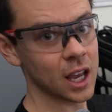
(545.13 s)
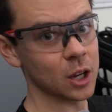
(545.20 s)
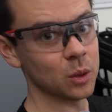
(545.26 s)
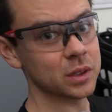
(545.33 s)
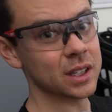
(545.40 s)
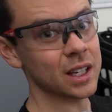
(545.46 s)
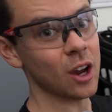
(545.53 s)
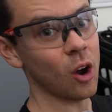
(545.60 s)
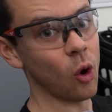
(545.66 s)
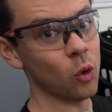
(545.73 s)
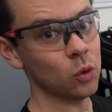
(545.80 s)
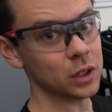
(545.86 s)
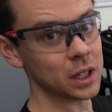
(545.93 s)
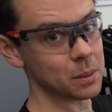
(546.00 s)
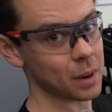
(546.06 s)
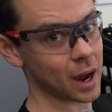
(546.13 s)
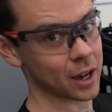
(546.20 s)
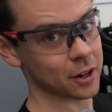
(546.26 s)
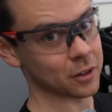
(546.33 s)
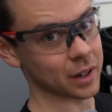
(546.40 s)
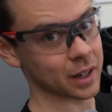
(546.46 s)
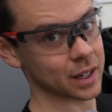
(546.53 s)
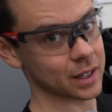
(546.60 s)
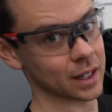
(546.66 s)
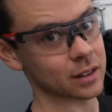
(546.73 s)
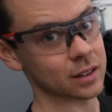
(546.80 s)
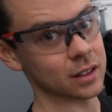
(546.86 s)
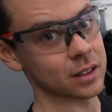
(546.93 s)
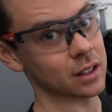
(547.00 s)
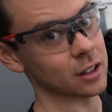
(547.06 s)
it was the only battery
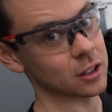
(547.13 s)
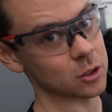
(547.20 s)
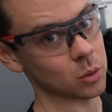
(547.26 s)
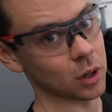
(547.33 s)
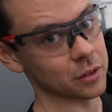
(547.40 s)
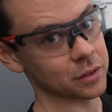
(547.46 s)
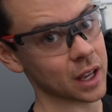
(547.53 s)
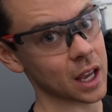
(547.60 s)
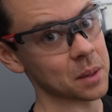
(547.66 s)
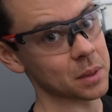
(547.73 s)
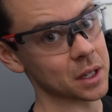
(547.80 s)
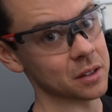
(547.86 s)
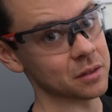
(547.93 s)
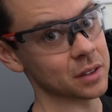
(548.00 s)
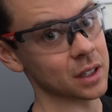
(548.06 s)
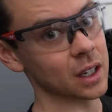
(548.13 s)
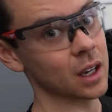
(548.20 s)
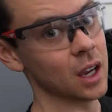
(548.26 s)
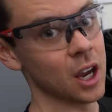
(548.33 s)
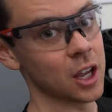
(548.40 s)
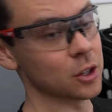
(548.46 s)
connected to the 12K PV.